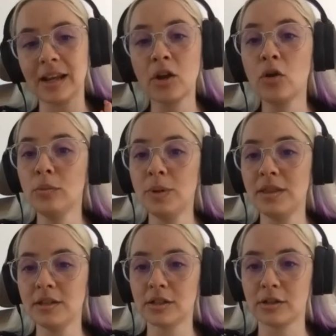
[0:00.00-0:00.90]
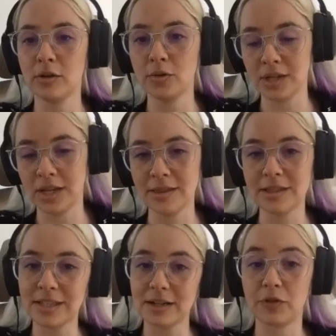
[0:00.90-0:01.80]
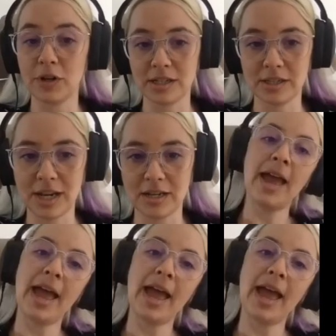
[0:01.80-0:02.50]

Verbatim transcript: could be disclosed in this different stage.